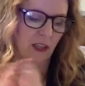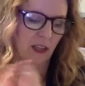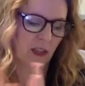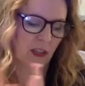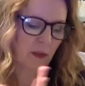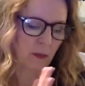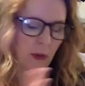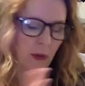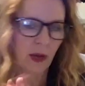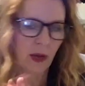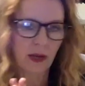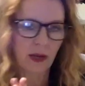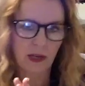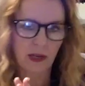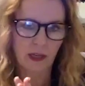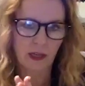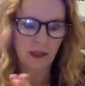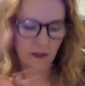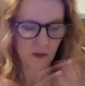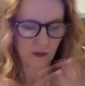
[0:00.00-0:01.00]
The
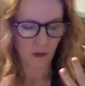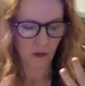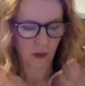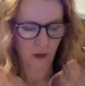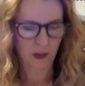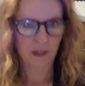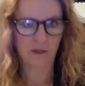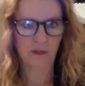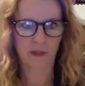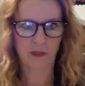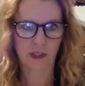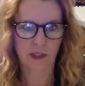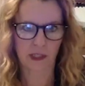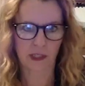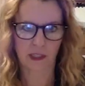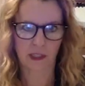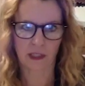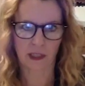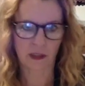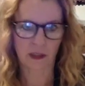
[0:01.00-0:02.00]
body, of course,
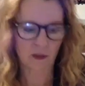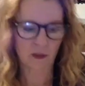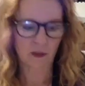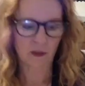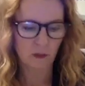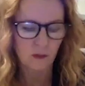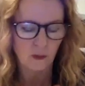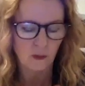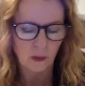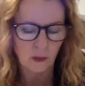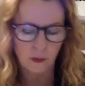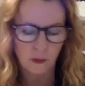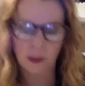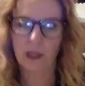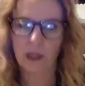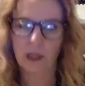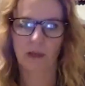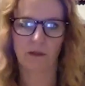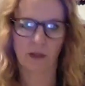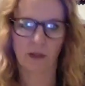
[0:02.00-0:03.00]
physically, what we
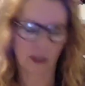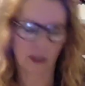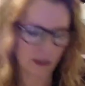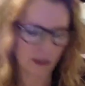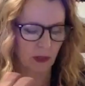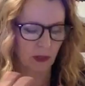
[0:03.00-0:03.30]
live in.